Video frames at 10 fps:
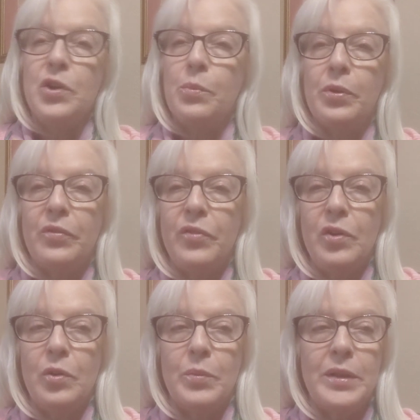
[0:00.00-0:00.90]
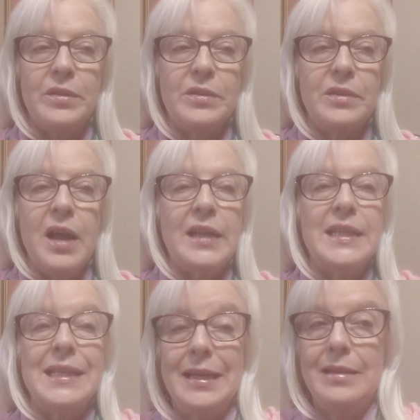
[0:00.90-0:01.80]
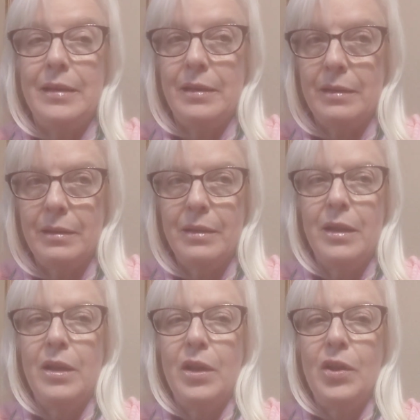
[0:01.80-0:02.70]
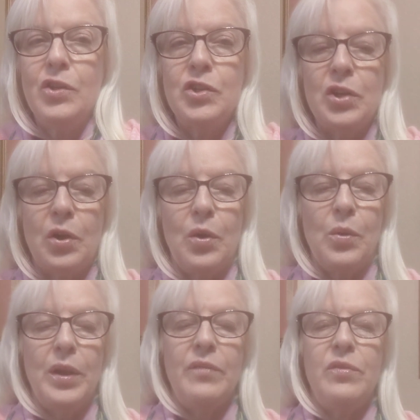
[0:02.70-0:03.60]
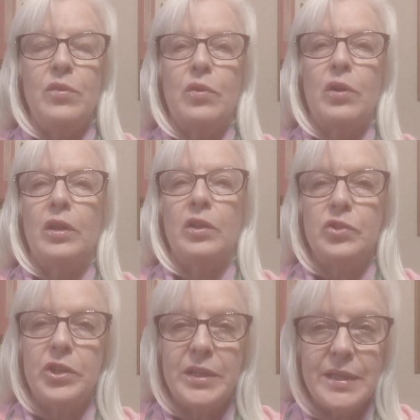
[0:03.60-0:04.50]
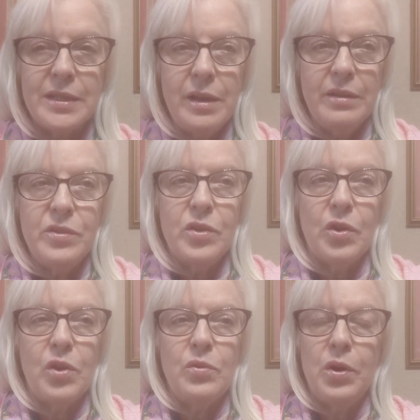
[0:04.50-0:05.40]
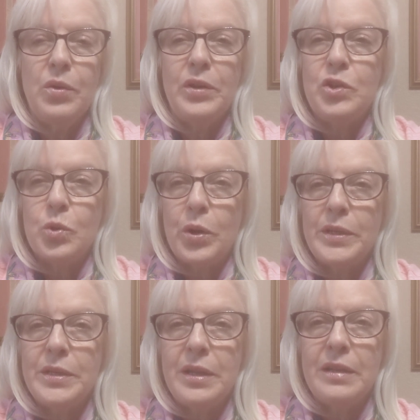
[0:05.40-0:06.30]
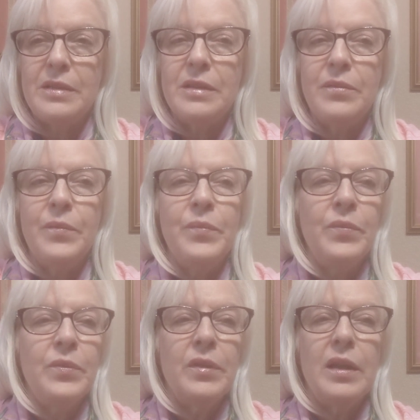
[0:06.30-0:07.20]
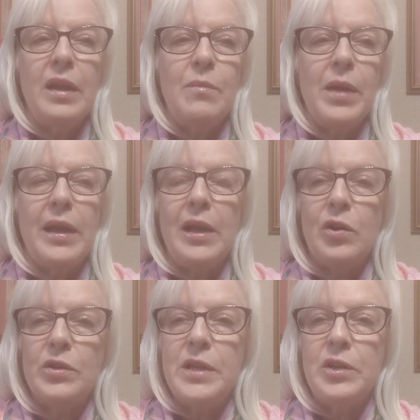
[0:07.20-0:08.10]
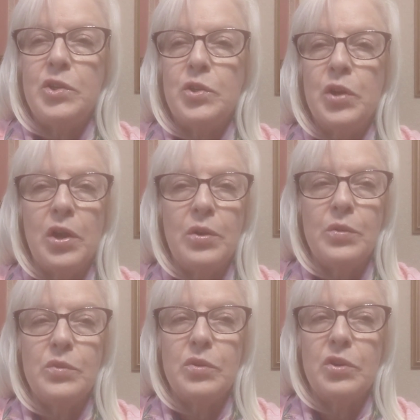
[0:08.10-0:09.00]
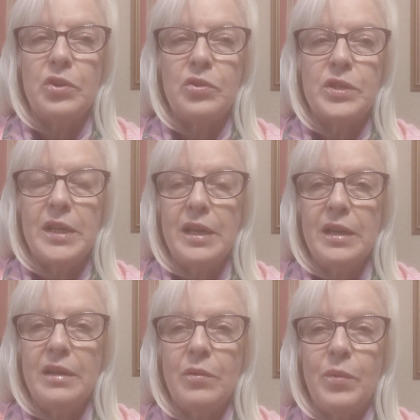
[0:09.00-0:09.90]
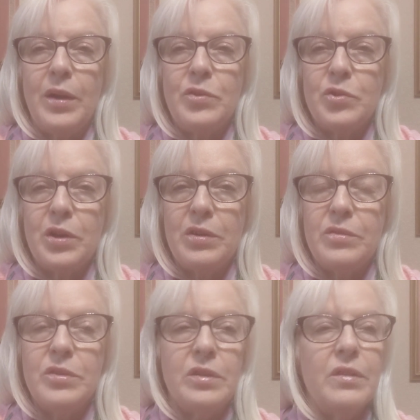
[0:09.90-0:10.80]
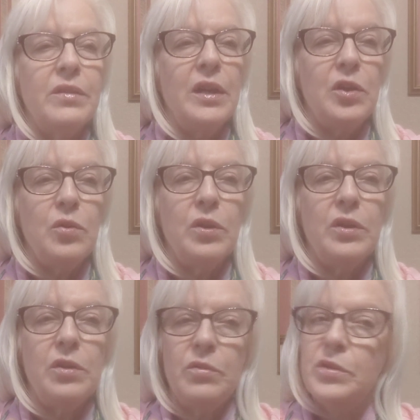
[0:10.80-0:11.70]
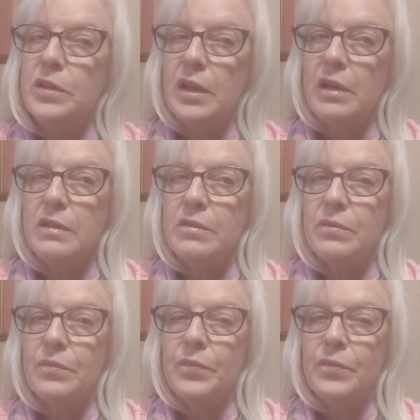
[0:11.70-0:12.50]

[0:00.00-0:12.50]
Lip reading: no perfume. It's not scented. So if you're allergic to scents or you don't enjoy scents, it may irritate your nose or your skin around your nose, then you could use these.